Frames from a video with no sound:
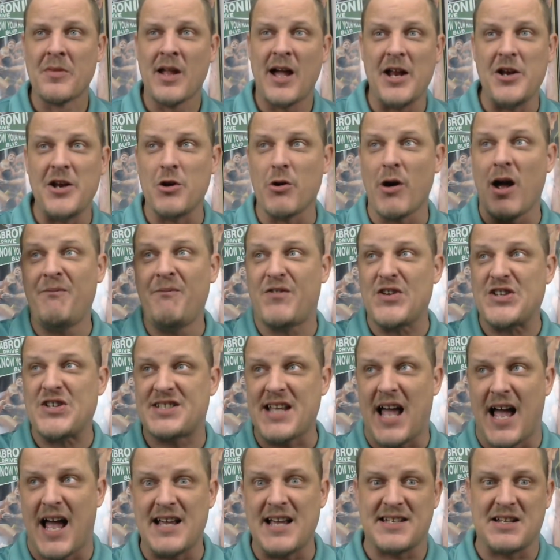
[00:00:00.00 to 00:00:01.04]
And you're
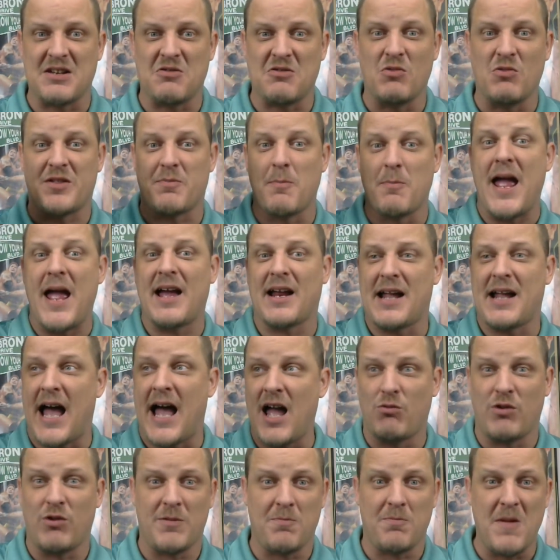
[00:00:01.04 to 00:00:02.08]
emphasizing with
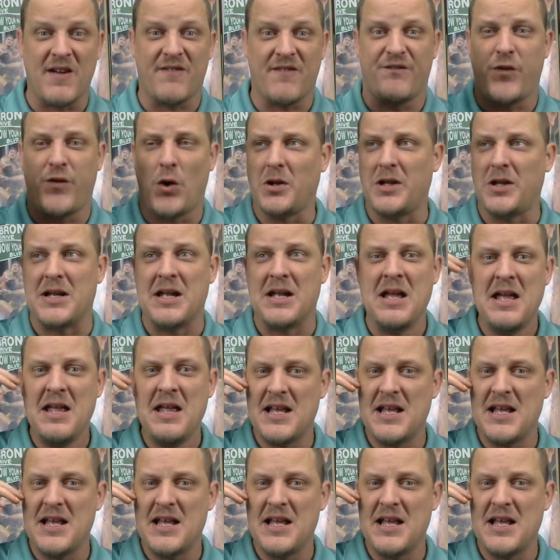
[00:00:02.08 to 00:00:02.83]
mankind, with Mick Foley,